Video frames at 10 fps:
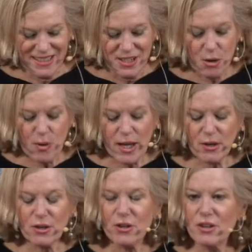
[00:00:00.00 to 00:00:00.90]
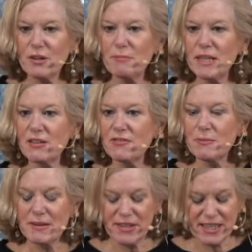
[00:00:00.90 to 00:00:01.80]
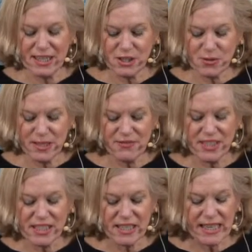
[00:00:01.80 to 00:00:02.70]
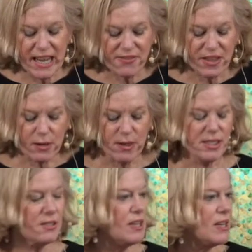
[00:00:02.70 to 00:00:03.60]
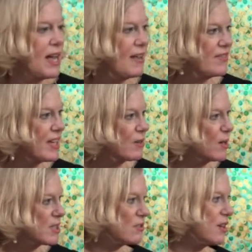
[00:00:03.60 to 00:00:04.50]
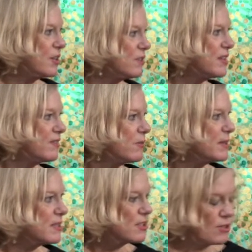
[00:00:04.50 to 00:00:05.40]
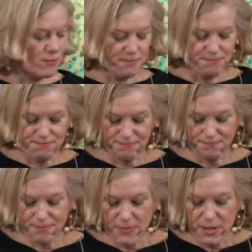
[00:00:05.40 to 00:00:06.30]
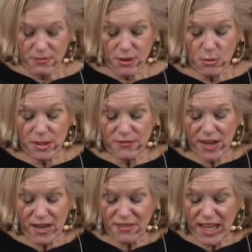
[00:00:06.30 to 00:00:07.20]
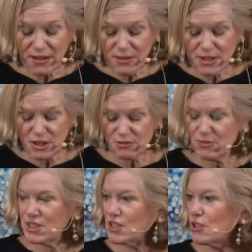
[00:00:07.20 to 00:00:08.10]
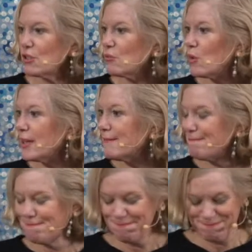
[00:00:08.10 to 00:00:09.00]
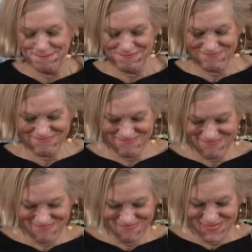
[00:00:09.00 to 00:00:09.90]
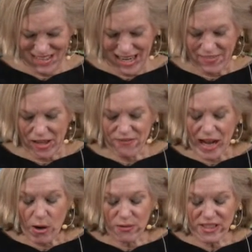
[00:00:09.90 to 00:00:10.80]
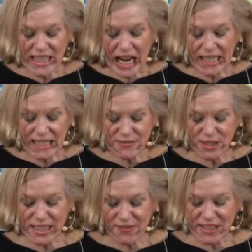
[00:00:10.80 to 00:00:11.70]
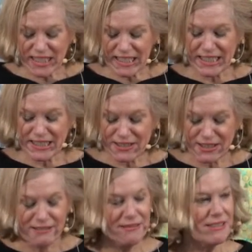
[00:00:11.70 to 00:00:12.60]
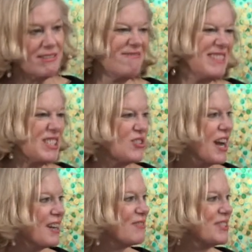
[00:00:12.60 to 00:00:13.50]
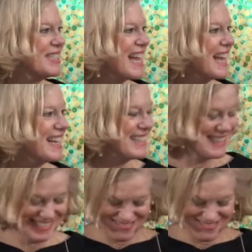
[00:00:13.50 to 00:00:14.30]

No way you could cook a meal from every country, visit an ethnic restaurant you've never been to. Fluent in 5 languages? Well, just learn 1. And that vow of silence for 17 years? Just try it for a day.